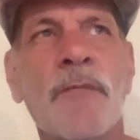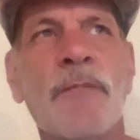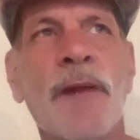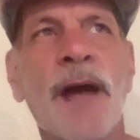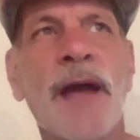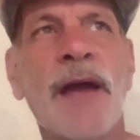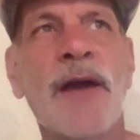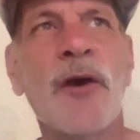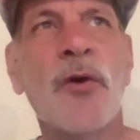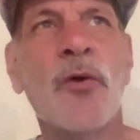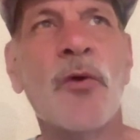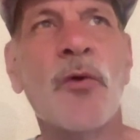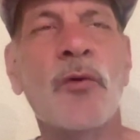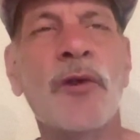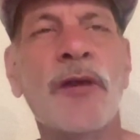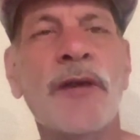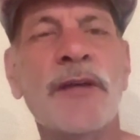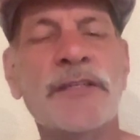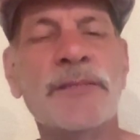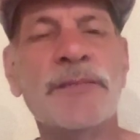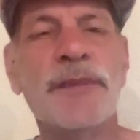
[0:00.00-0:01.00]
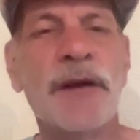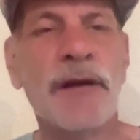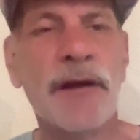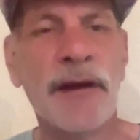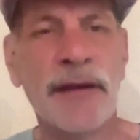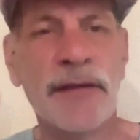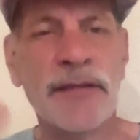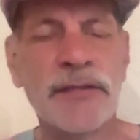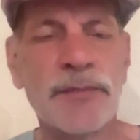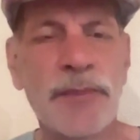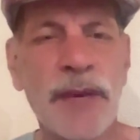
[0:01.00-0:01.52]
my own
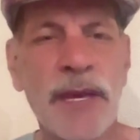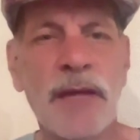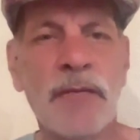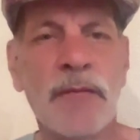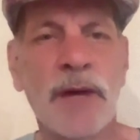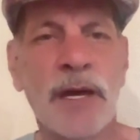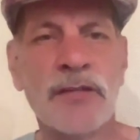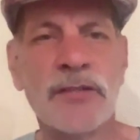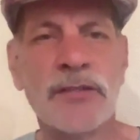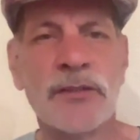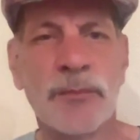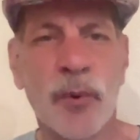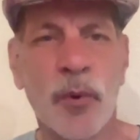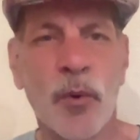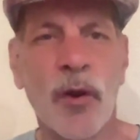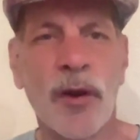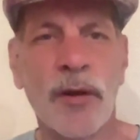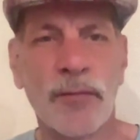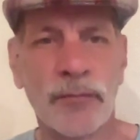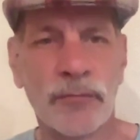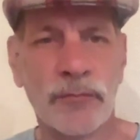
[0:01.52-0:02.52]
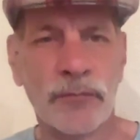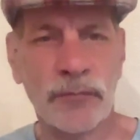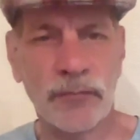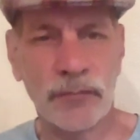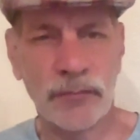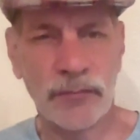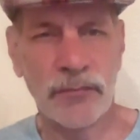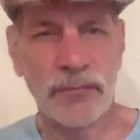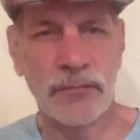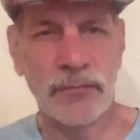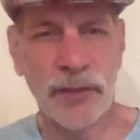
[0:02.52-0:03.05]
experience being my support,
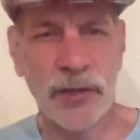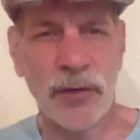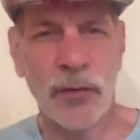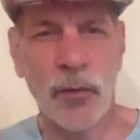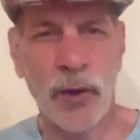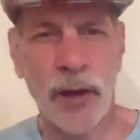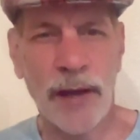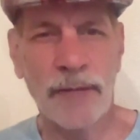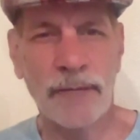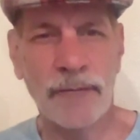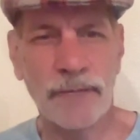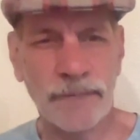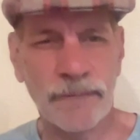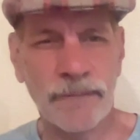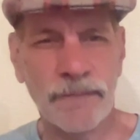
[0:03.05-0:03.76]
in a way.